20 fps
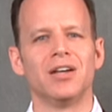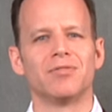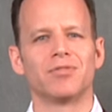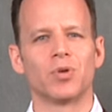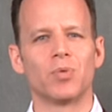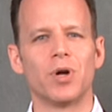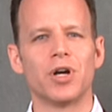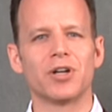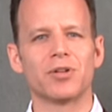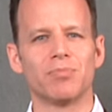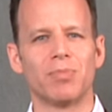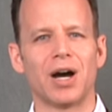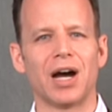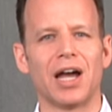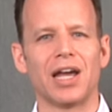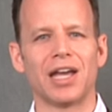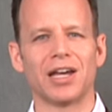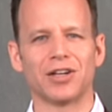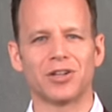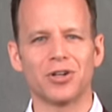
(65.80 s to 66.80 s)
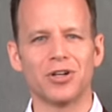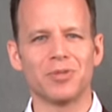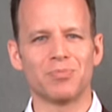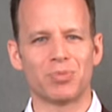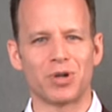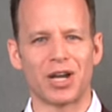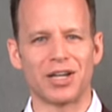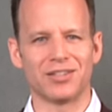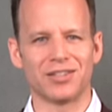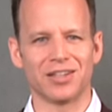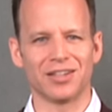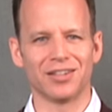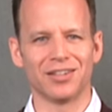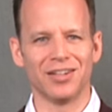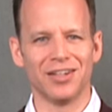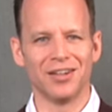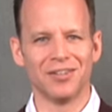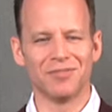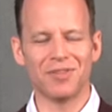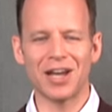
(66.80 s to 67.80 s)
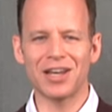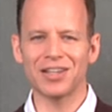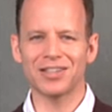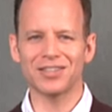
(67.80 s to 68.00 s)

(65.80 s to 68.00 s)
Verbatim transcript: for where to buy and current pricing, find